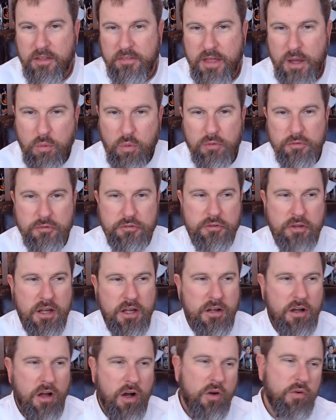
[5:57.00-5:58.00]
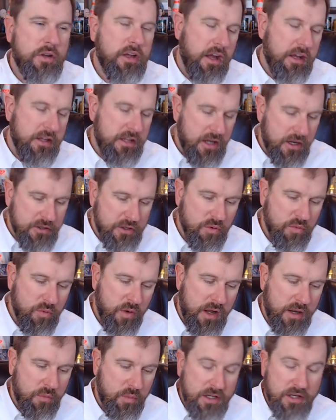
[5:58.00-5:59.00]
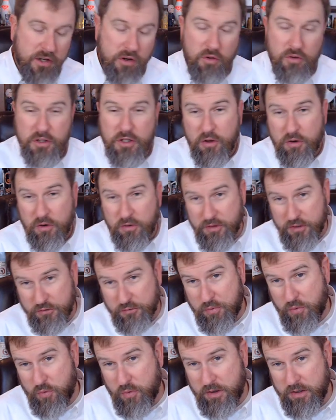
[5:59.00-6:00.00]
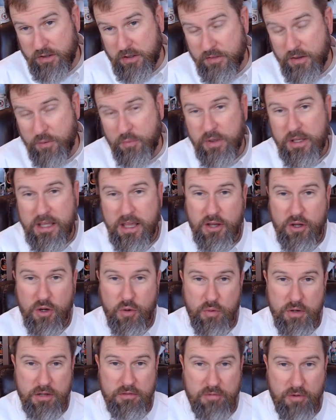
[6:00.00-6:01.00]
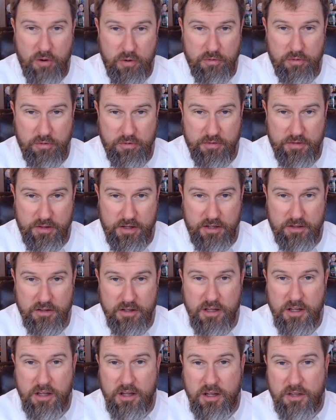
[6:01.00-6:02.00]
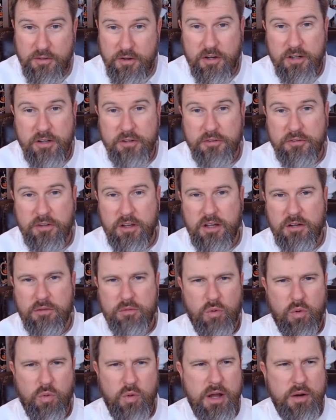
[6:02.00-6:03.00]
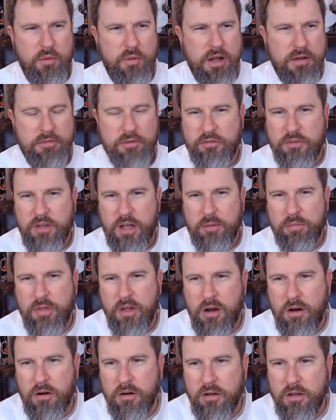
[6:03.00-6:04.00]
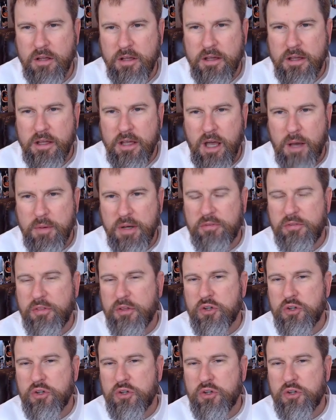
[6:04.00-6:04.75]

They won't say, okay, yeah, you're right. We can only go to this point, and then we can't go any further than that. They're going to say, well, why do we have to stop there? I mean, if